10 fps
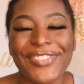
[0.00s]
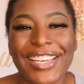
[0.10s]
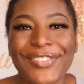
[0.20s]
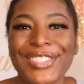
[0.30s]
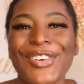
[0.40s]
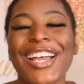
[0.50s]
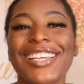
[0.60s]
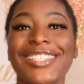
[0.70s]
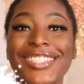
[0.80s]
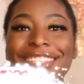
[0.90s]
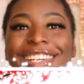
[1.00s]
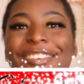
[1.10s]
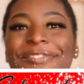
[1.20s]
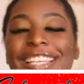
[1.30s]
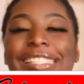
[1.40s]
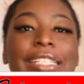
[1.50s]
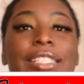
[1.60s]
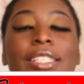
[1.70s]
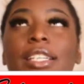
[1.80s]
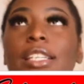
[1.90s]
Flavor Squad? It's your girl
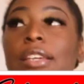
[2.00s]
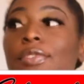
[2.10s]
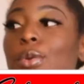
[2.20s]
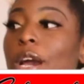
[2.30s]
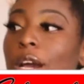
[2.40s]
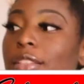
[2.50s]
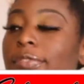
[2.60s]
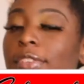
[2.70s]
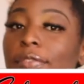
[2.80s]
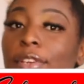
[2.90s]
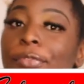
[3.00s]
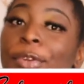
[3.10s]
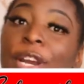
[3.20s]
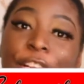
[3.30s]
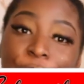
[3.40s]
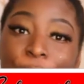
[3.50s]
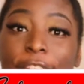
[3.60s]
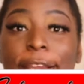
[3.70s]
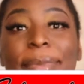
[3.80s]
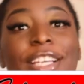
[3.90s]
Fashionisha here to give you all the flavor. If you are new
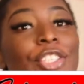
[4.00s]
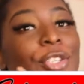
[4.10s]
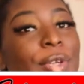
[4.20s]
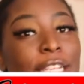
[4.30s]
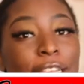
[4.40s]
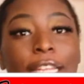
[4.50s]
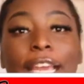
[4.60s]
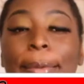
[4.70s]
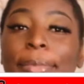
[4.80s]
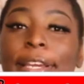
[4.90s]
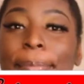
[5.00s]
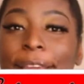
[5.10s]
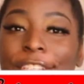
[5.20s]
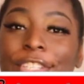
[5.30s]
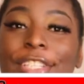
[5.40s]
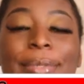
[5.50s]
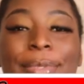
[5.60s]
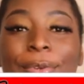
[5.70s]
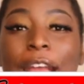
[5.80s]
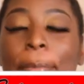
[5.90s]
here, make sure you hit that like button, make sure you
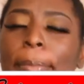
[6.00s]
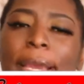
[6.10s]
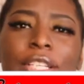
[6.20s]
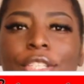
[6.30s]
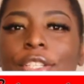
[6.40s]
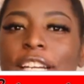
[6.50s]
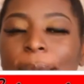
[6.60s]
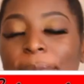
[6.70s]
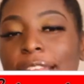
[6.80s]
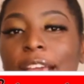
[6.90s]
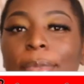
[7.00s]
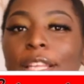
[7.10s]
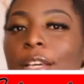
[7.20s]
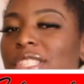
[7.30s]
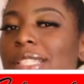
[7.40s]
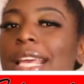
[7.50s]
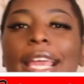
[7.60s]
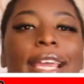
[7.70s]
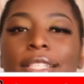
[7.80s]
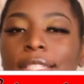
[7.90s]
subscribe, and make sure you comment down below. Just
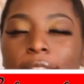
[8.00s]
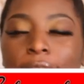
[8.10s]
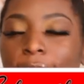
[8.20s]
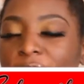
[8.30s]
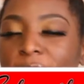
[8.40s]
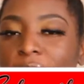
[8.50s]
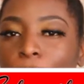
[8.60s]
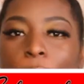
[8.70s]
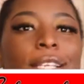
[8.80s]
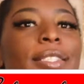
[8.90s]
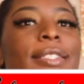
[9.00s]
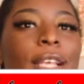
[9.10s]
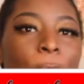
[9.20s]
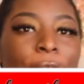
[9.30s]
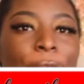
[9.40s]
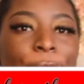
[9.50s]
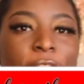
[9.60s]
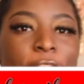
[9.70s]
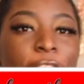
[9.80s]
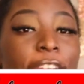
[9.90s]
hashtag Flavor Squad so I know you're
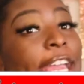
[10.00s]
here.